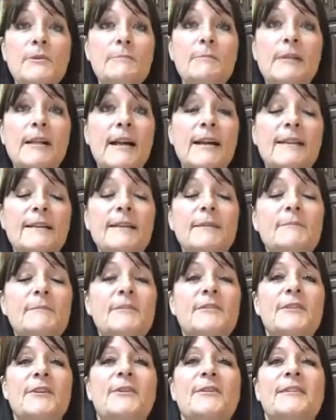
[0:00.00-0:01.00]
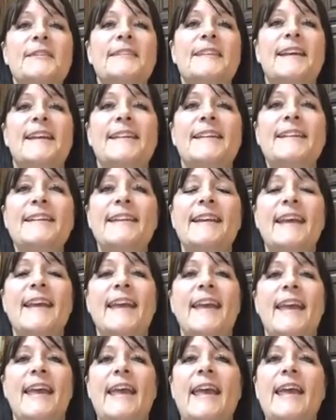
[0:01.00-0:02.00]
platinum, so excited.
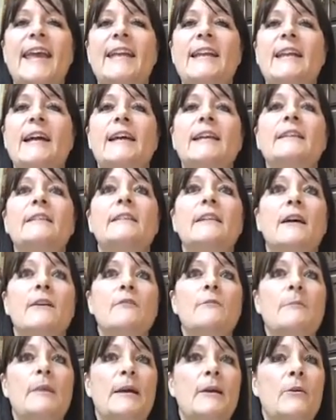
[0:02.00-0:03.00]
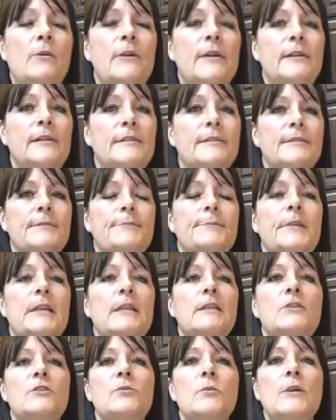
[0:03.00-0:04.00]
And I love my oils.
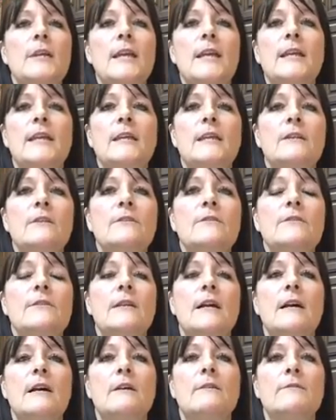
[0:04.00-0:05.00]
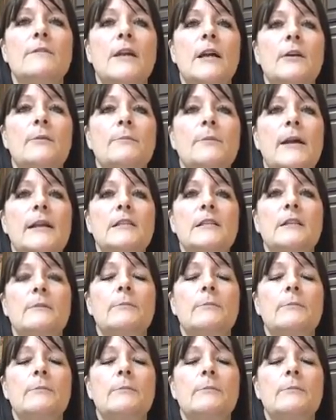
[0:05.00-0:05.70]
In the 28 years of chiropractic